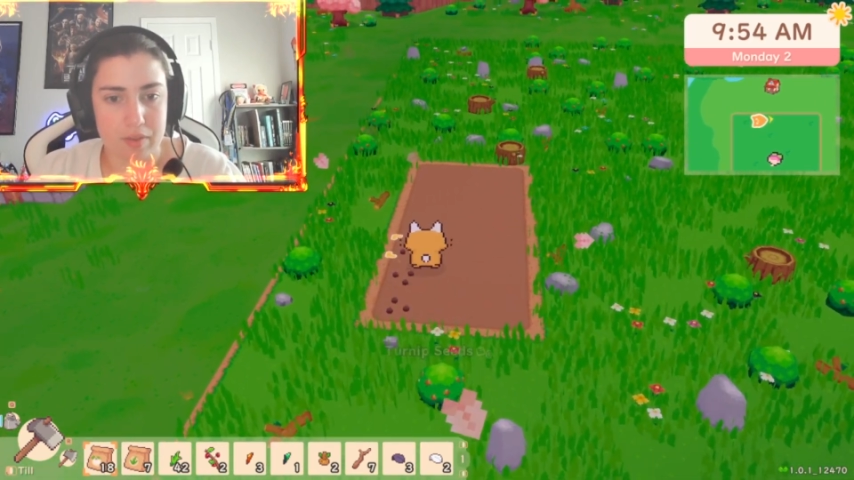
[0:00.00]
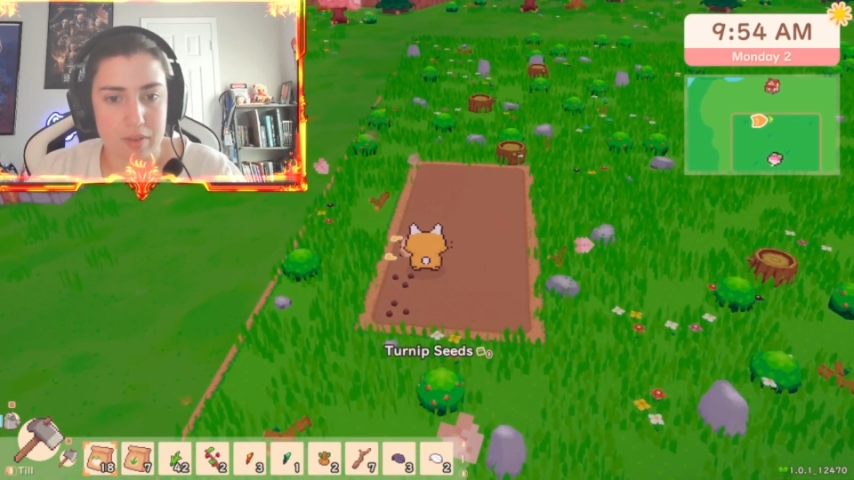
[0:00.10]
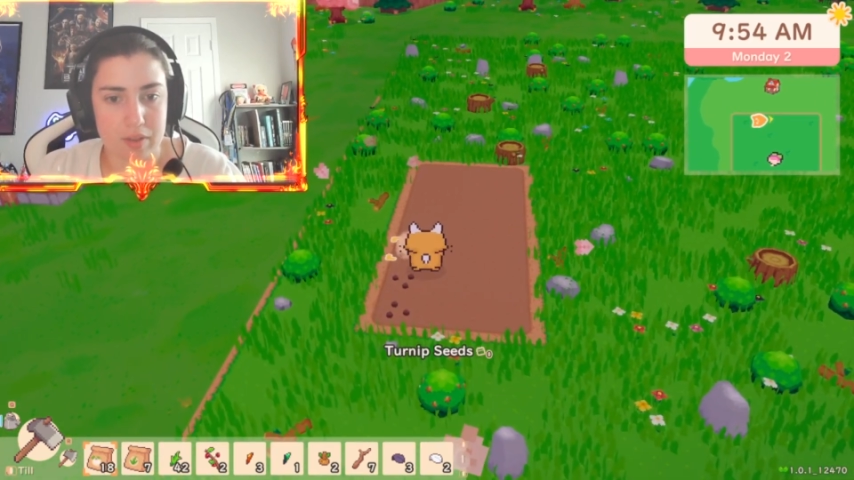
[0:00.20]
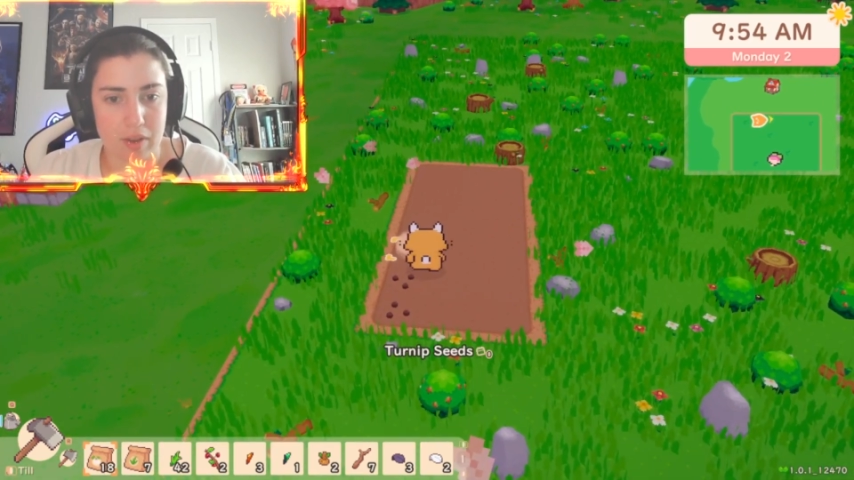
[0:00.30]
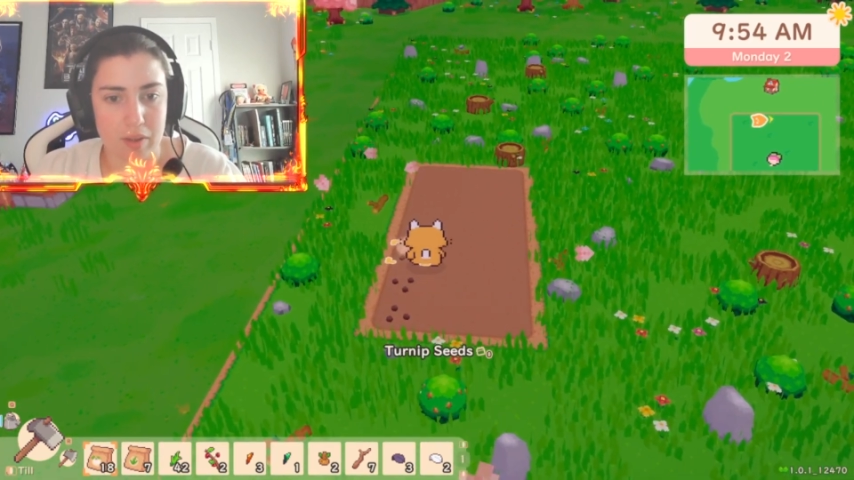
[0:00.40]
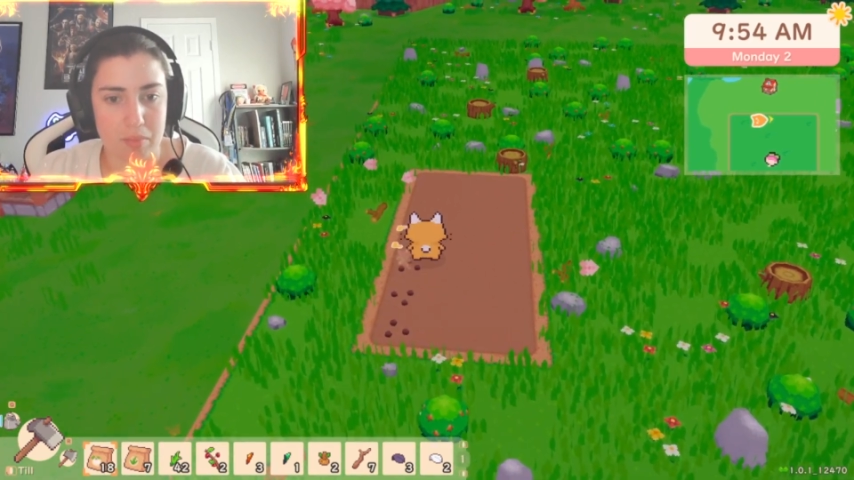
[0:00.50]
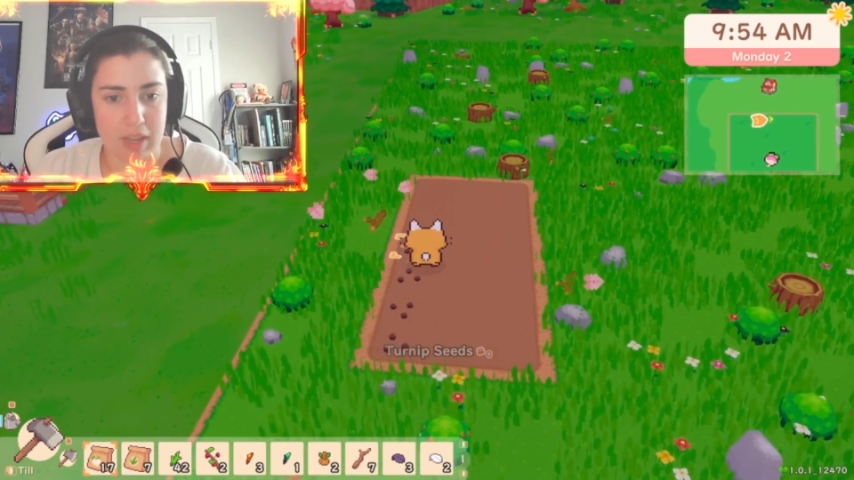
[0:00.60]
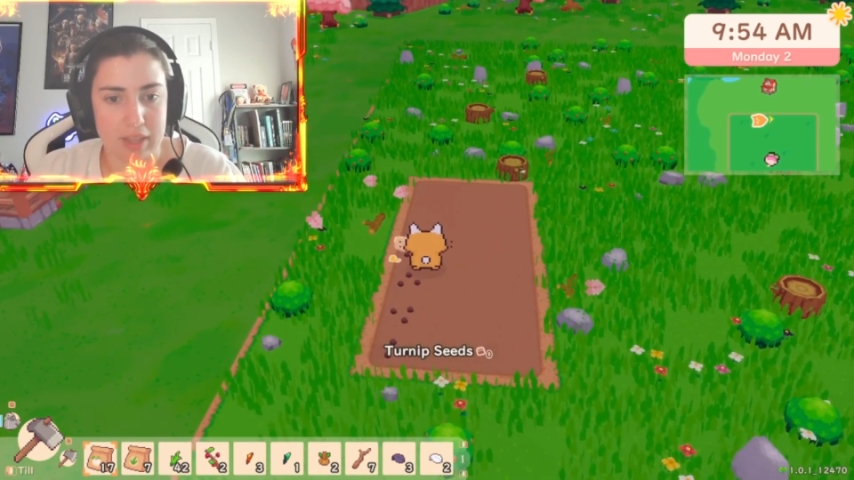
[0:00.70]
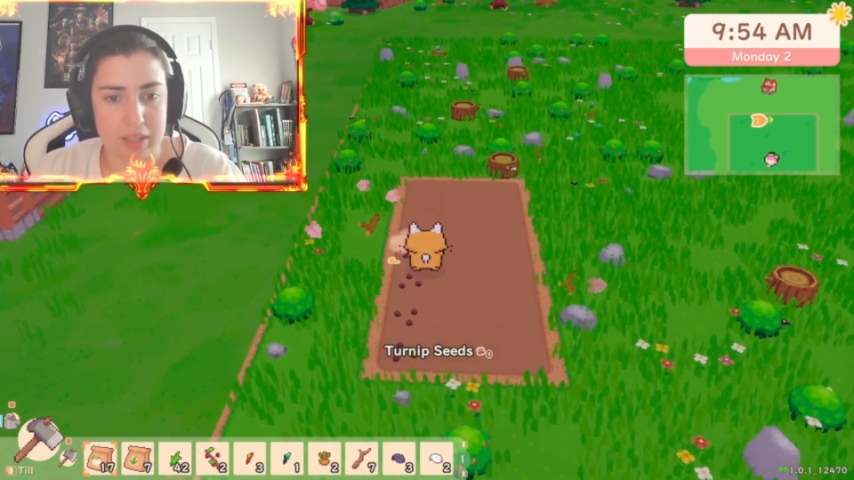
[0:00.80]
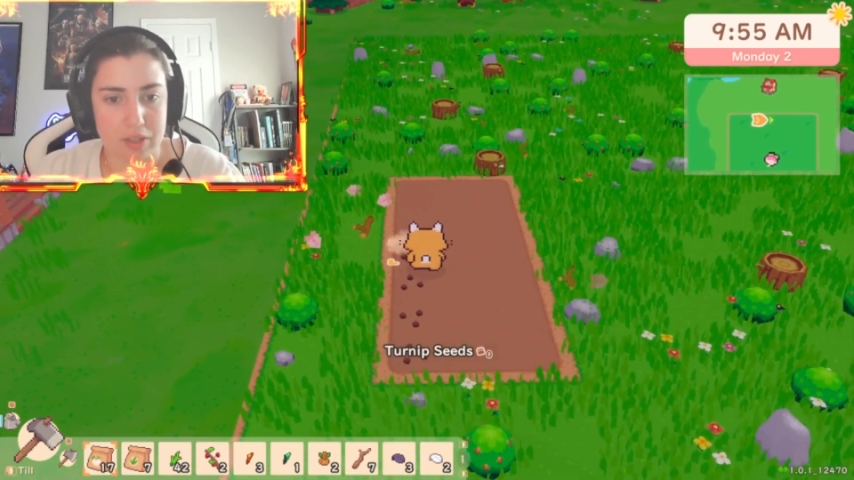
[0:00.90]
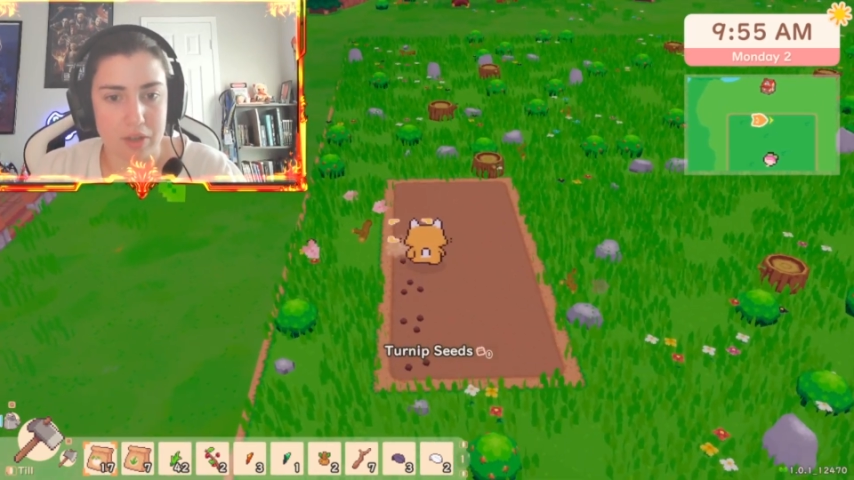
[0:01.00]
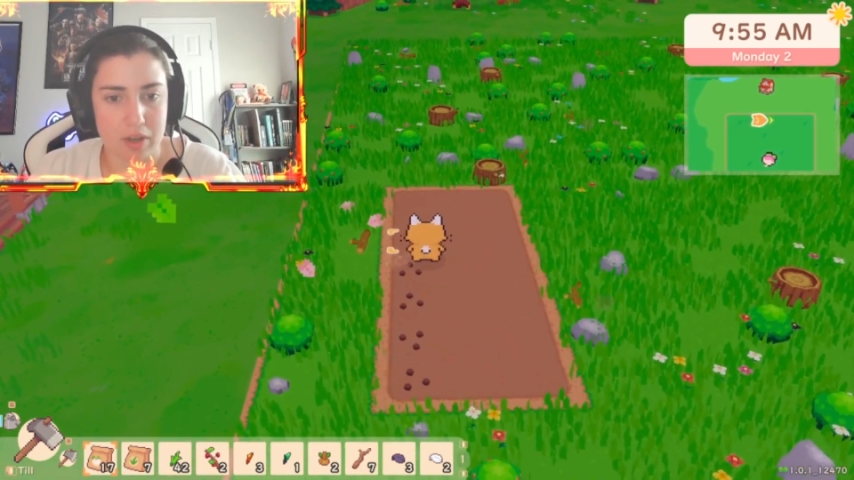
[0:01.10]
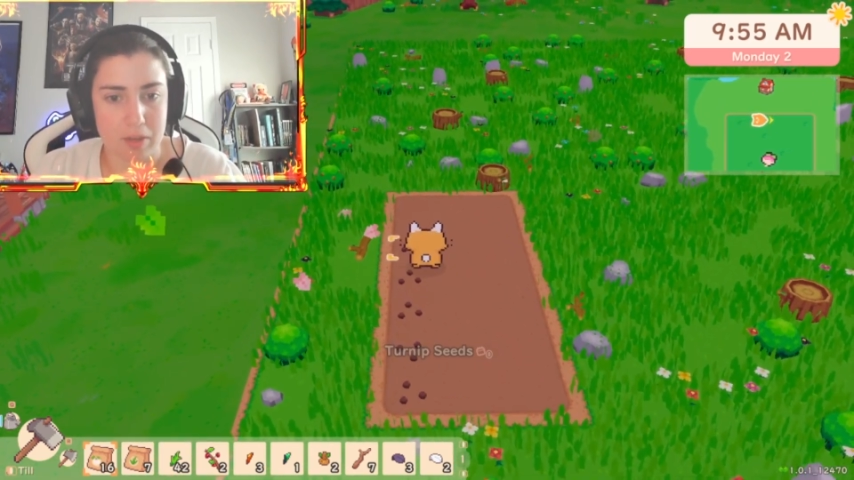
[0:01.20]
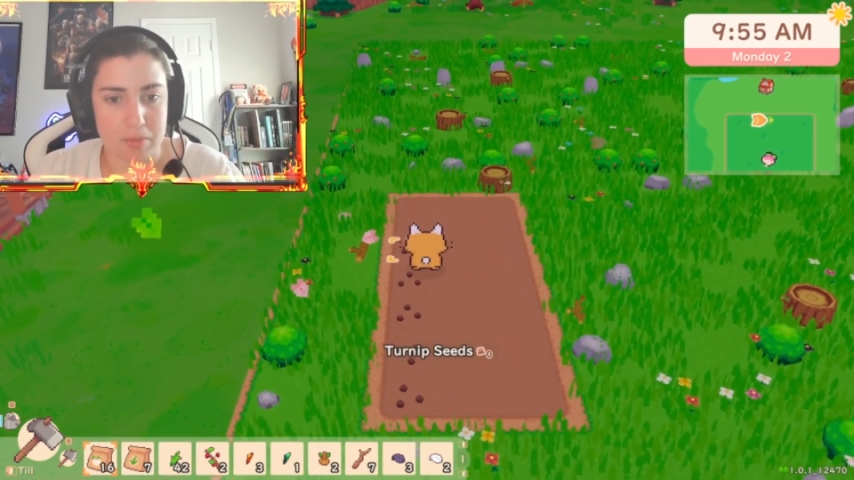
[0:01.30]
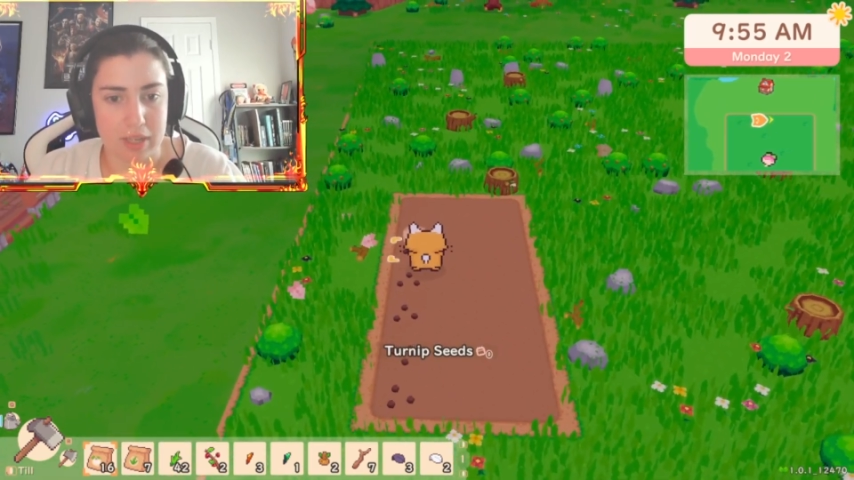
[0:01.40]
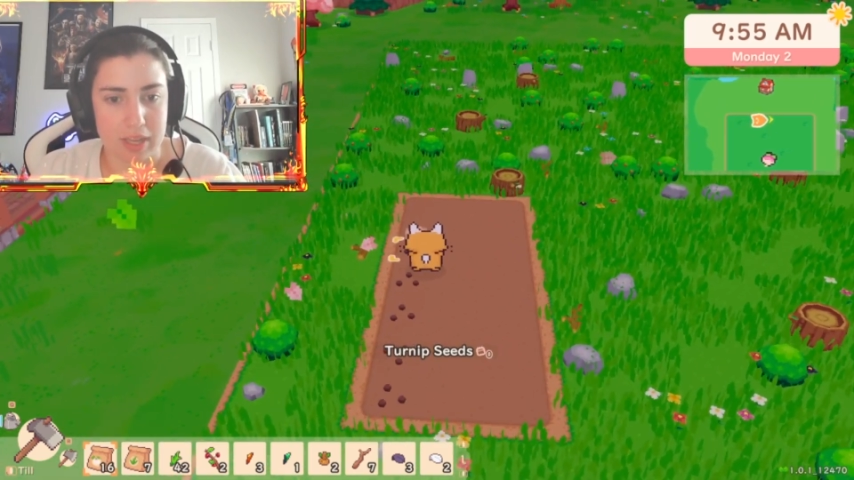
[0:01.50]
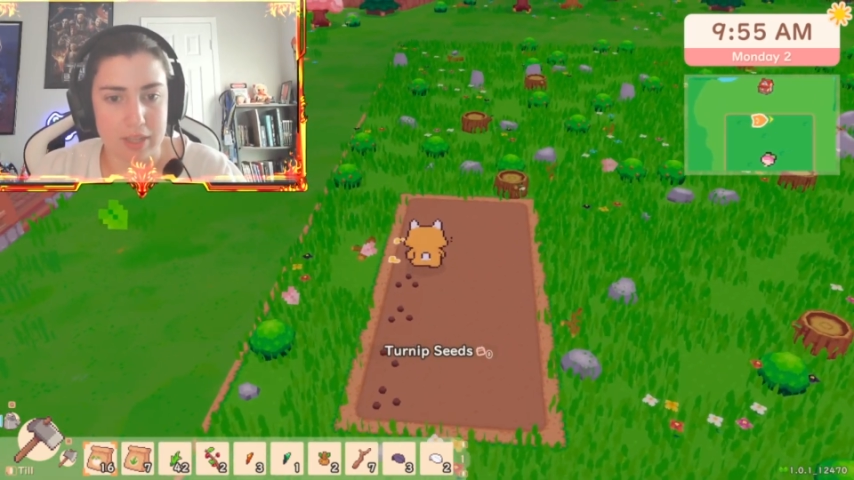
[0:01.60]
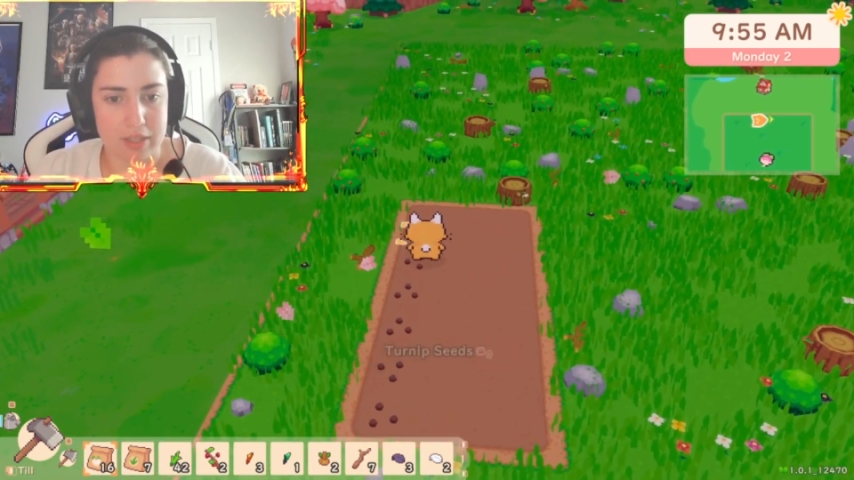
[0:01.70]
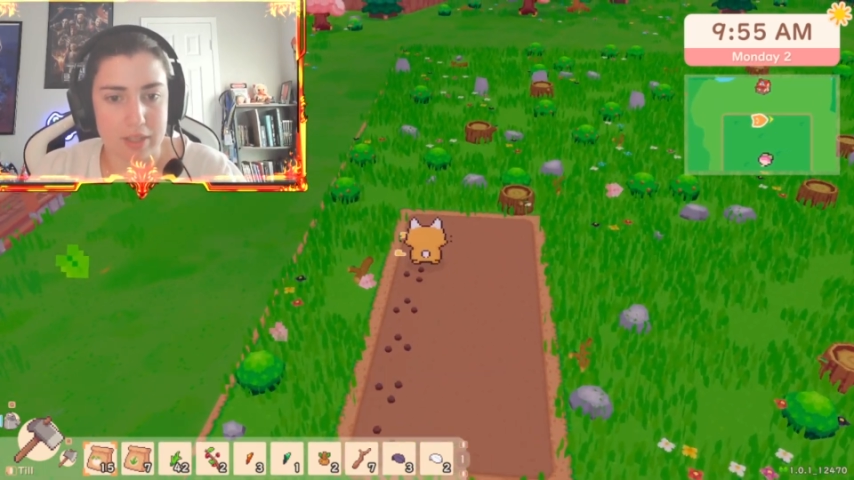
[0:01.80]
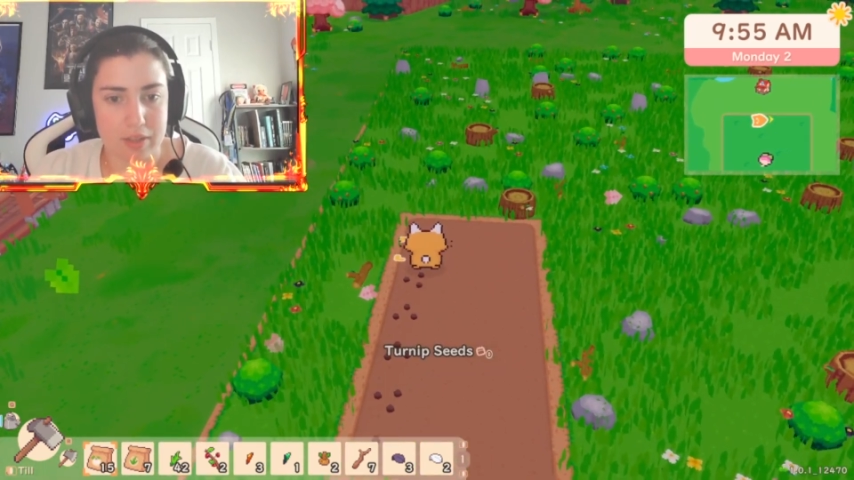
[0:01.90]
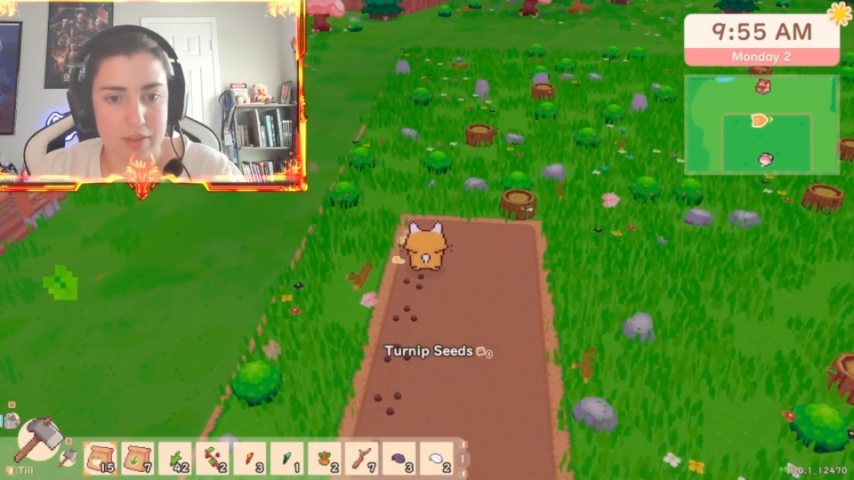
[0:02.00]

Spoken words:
Let's go ahead and plant these turnip seeds.